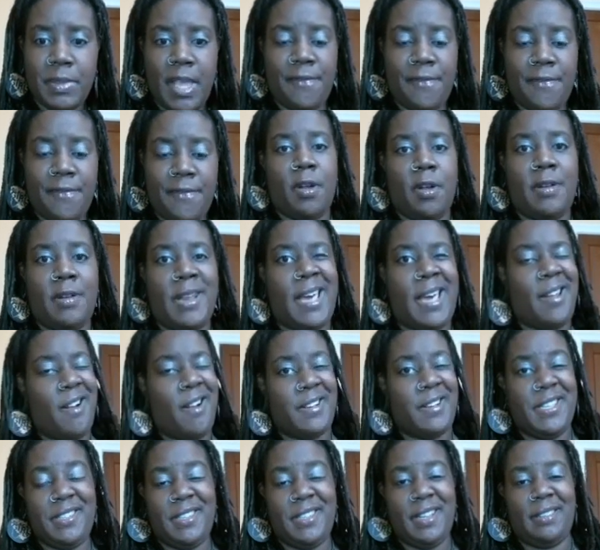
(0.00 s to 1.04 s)
If you're not
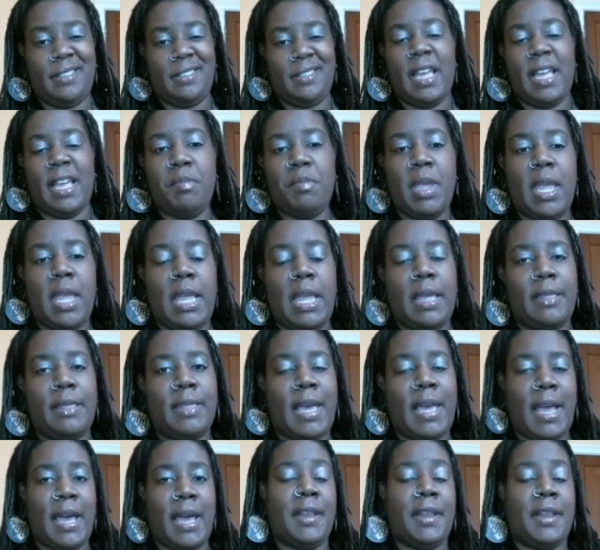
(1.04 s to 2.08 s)
artistic like me,
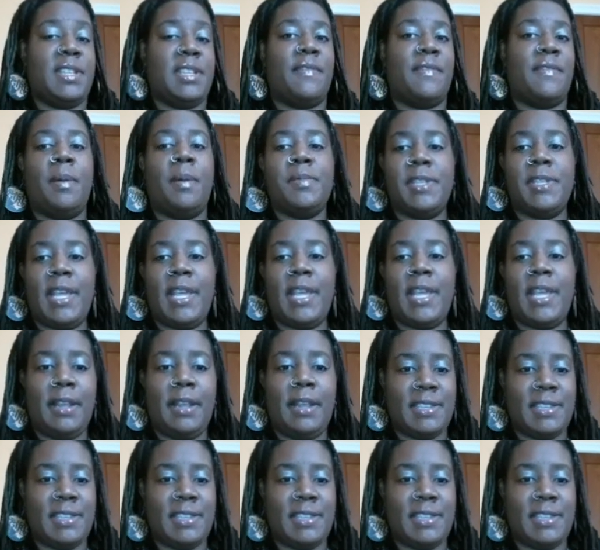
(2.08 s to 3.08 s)
that kind of stuff comes in handy because